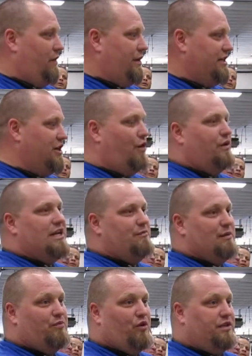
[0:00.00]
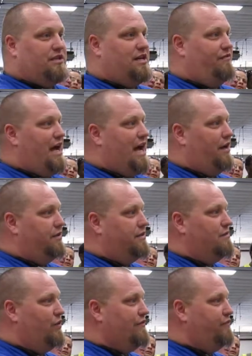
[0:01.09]
We don't need to be pulling stuff out.
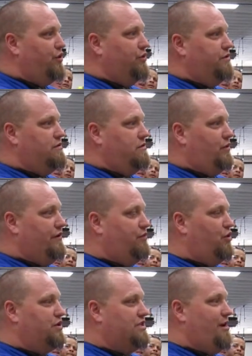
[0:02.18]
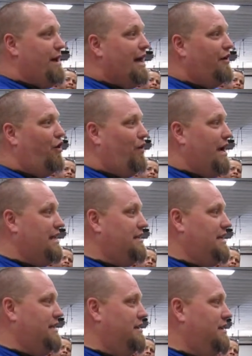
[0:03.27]
We pulled some out already
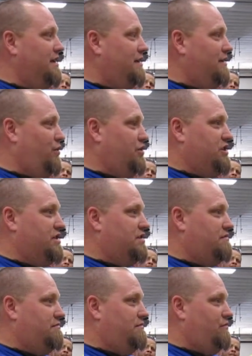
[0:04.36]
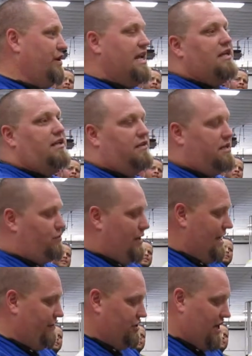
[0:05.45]
that were just ridiculous. We
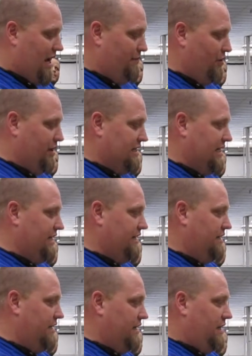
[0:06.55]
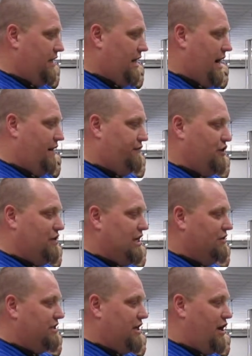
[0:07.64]
have a job that we did a few
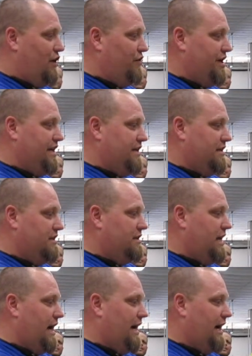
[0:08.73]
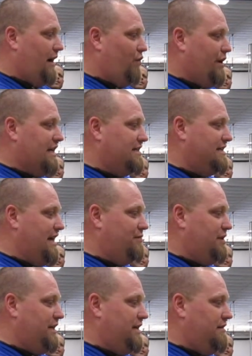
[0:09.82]
years ago that we
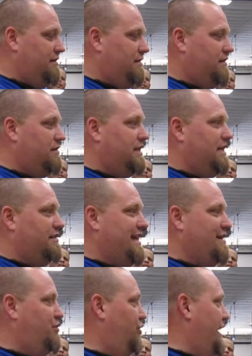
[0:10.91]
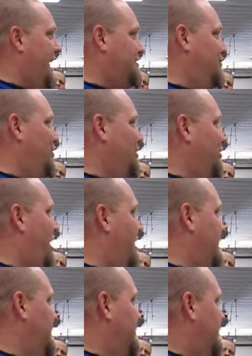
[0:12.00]
accepted that they pulled out some wood
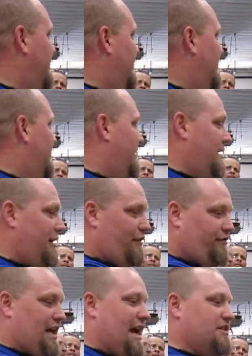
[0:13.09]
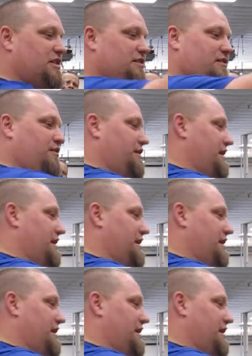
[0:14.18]
blocking, and our flashing's doing